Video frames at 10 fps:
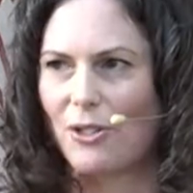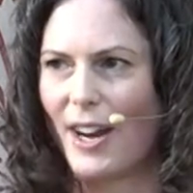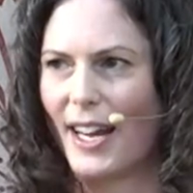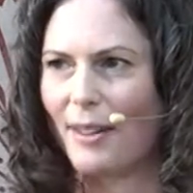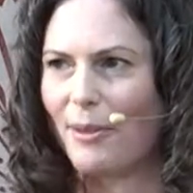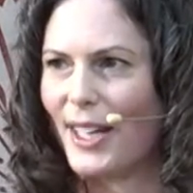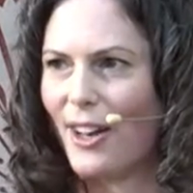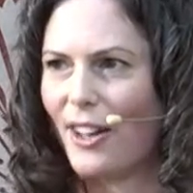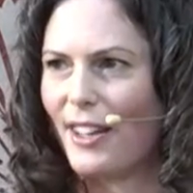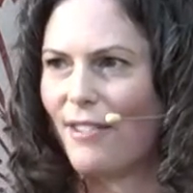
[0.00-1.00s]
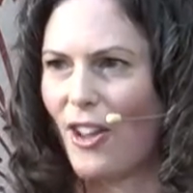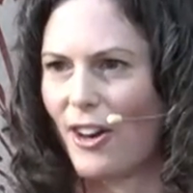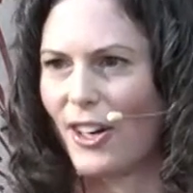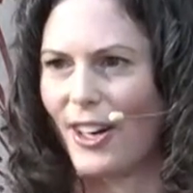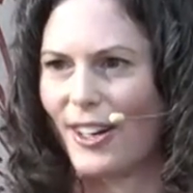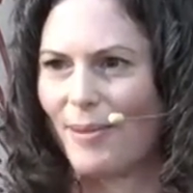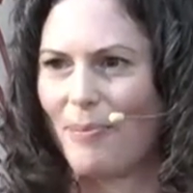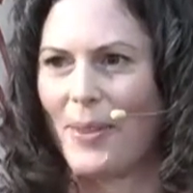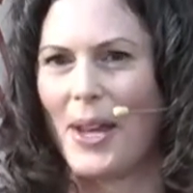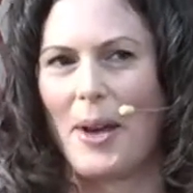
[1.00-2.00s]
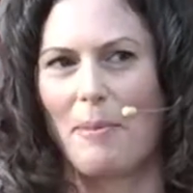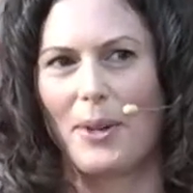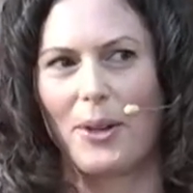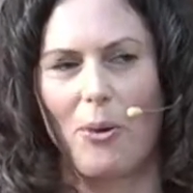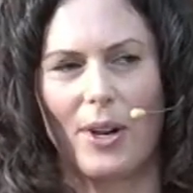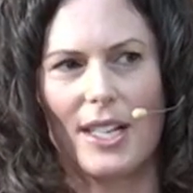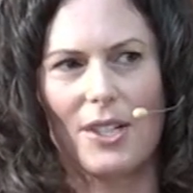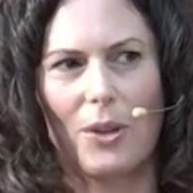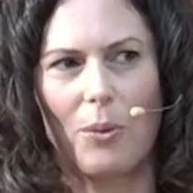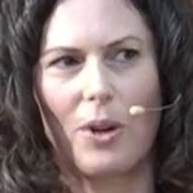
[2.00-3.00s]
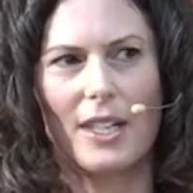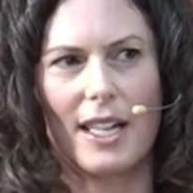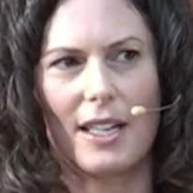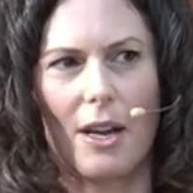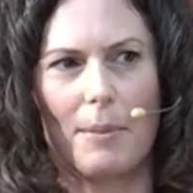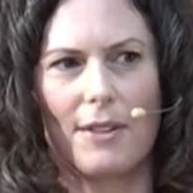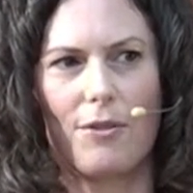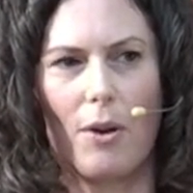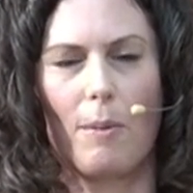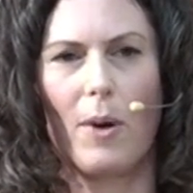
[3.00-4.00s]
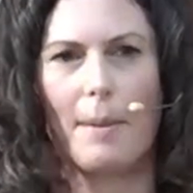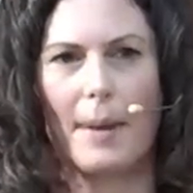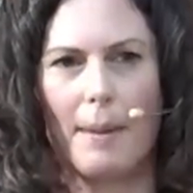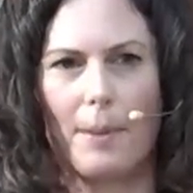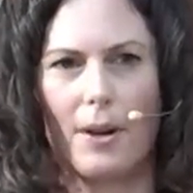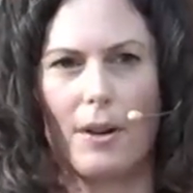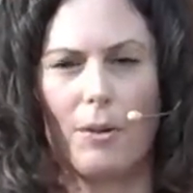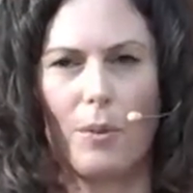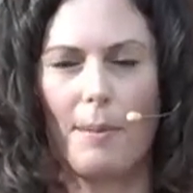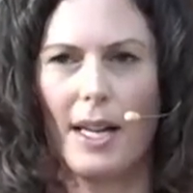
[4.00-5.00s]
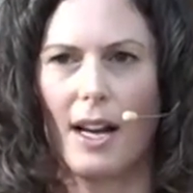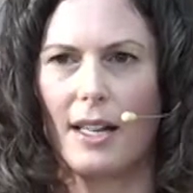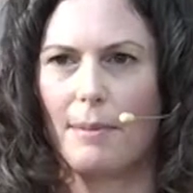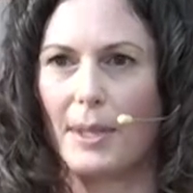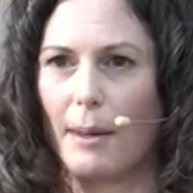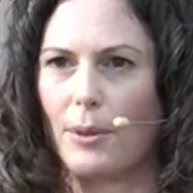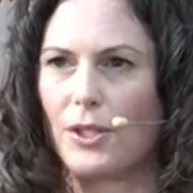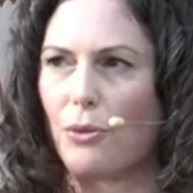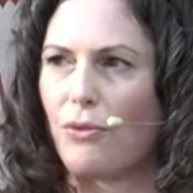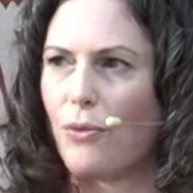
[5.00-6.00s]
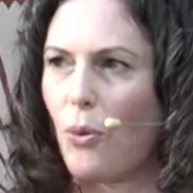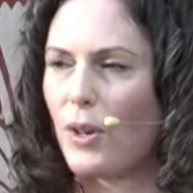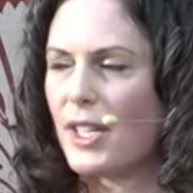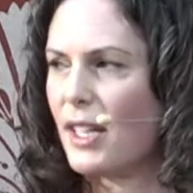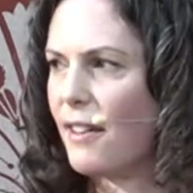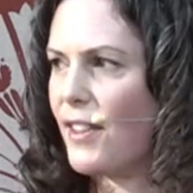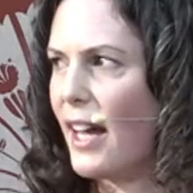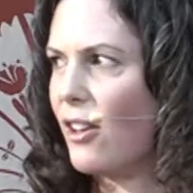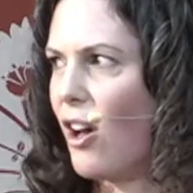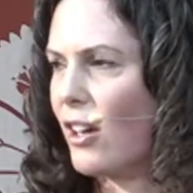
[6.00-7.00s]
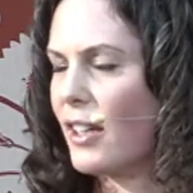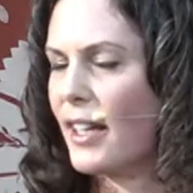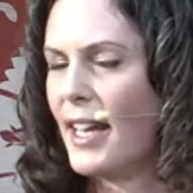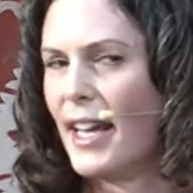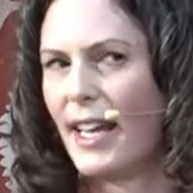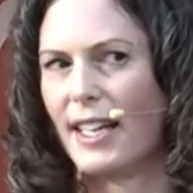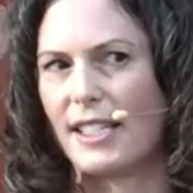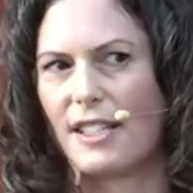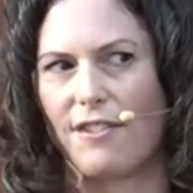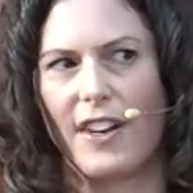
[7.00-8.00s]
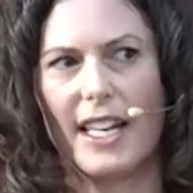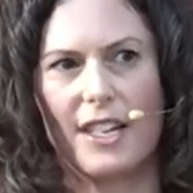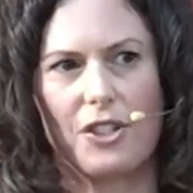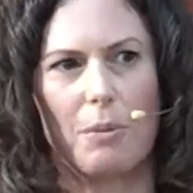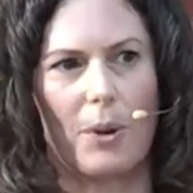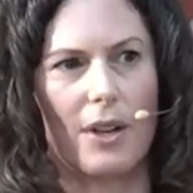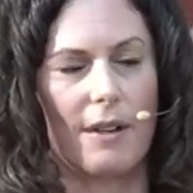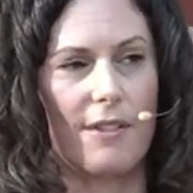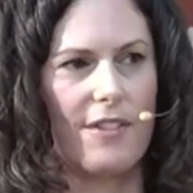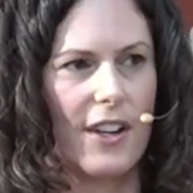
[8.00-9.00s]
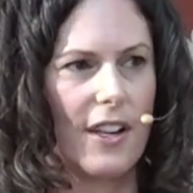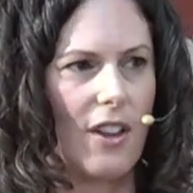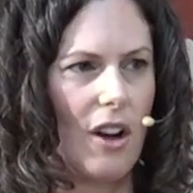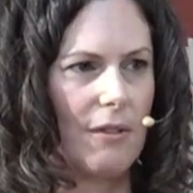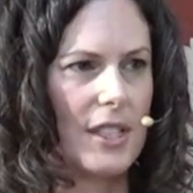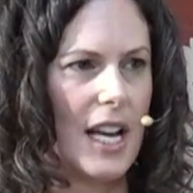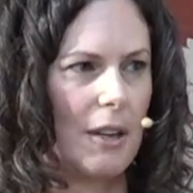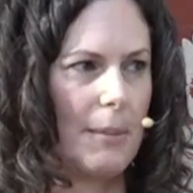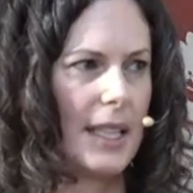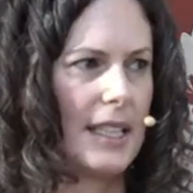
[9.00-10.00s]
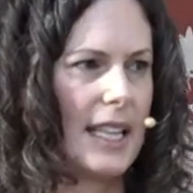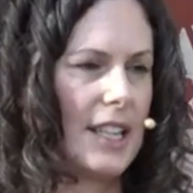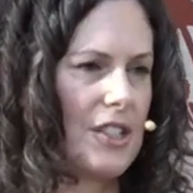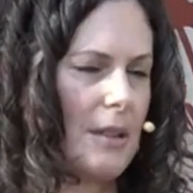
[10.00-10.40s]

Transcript: great, we can all live longer, but according to the World Economic Forum white paper, we may not be able to afford to live that long. It is the financial burden of a very long retirement that actually